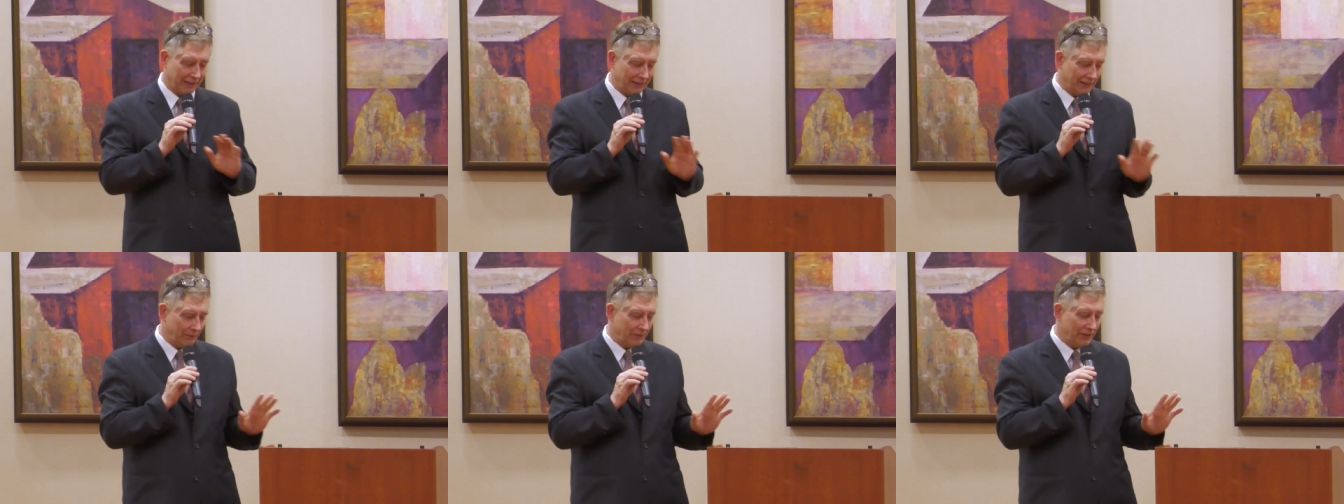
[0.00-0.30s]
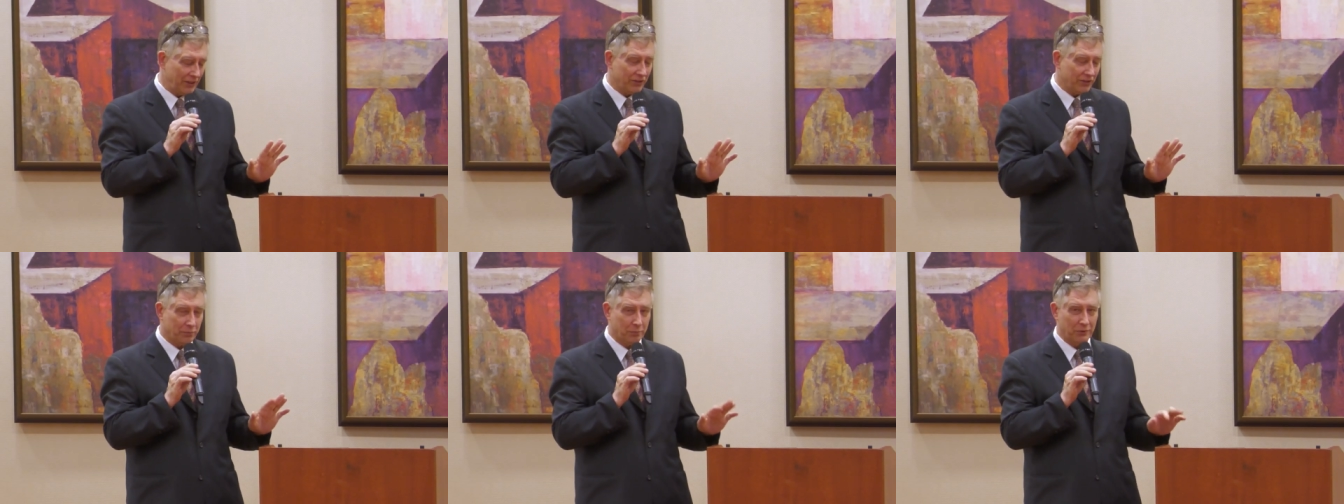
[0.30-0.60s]
And let
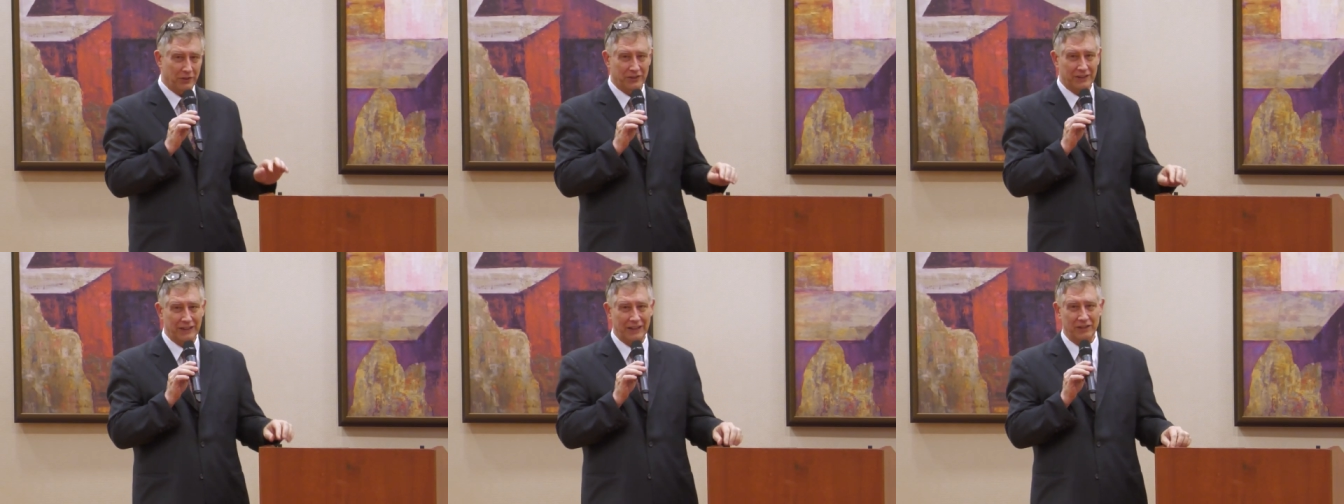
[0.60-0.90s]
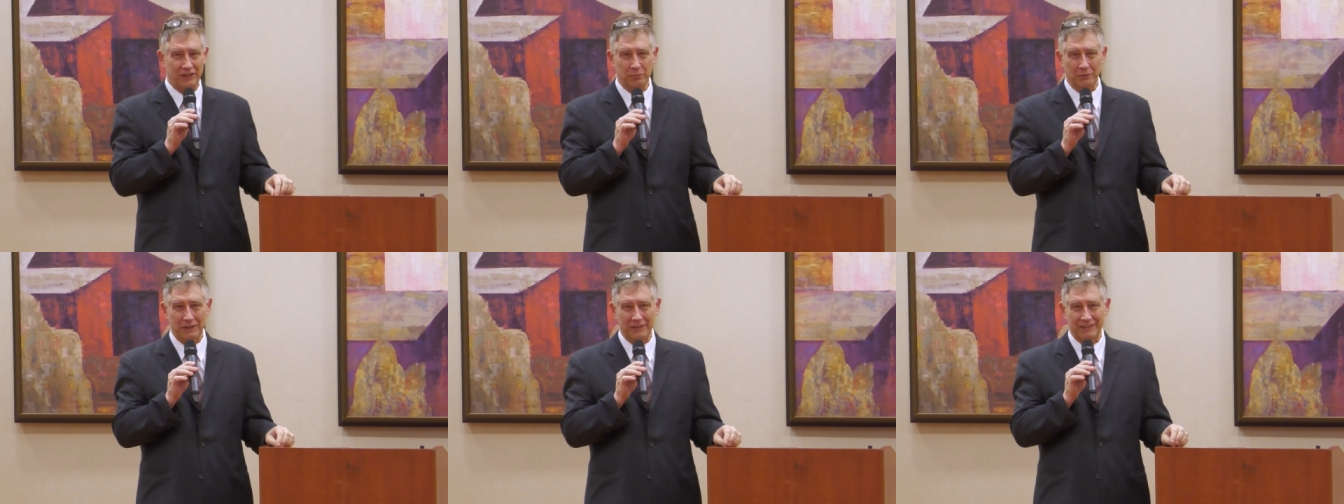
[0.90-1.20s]
me just
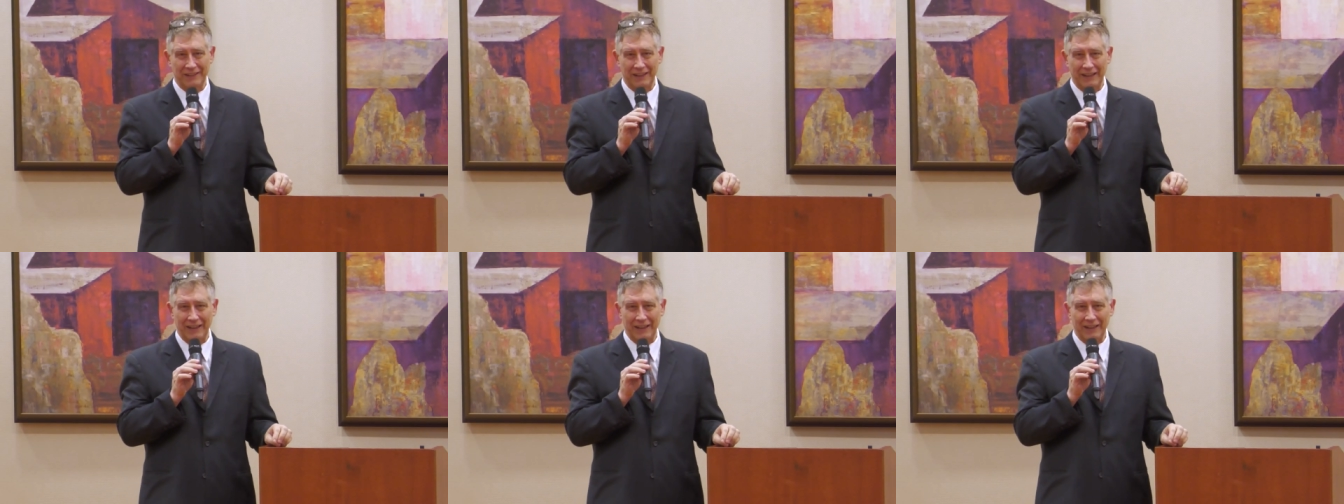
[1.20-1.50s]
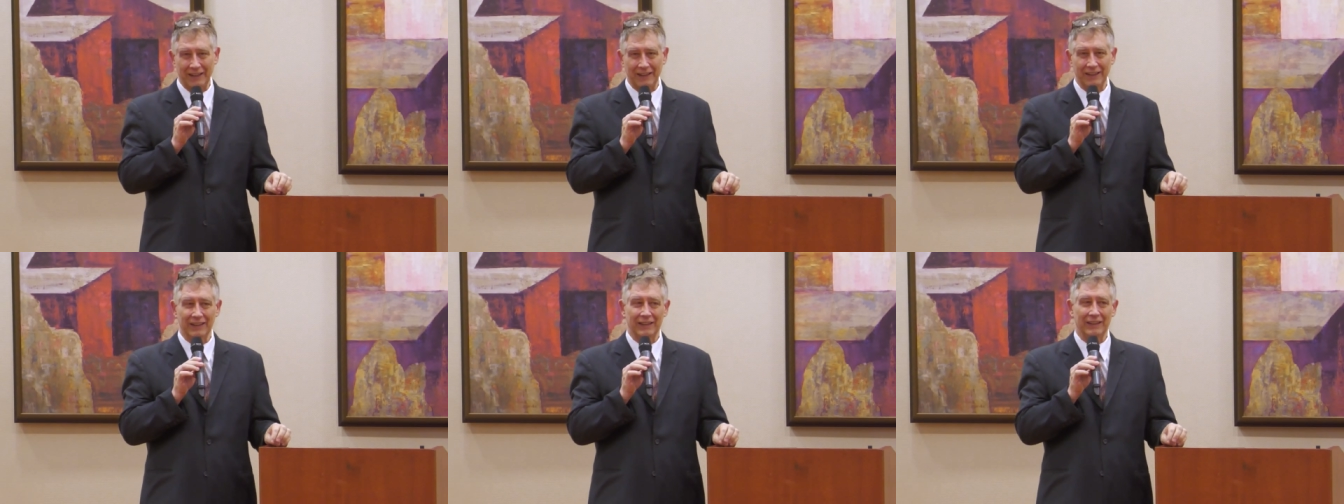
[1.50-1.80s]
presage by
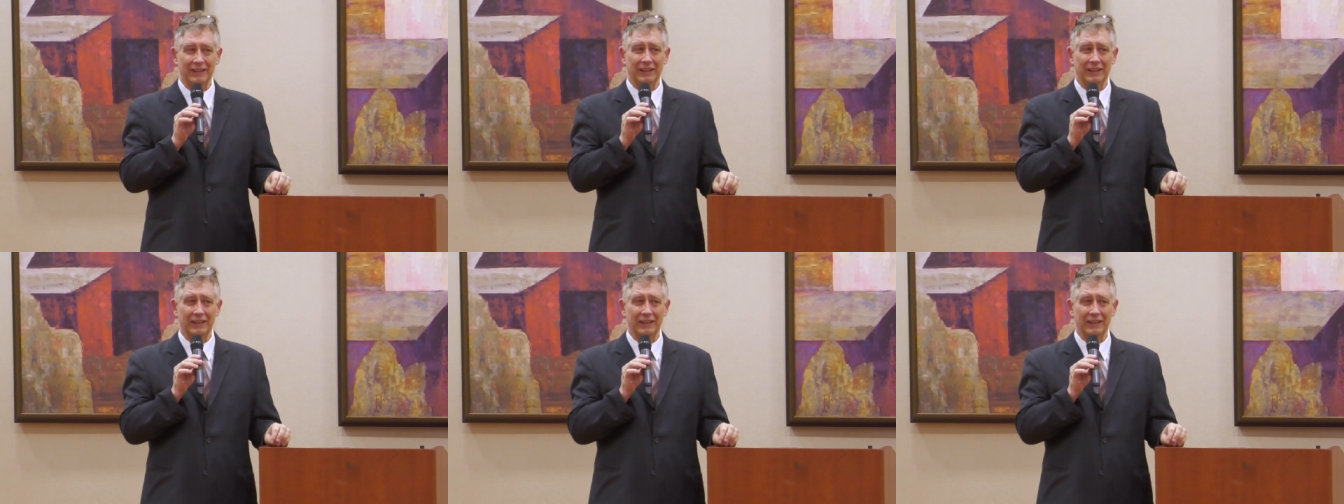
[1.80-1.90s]
saying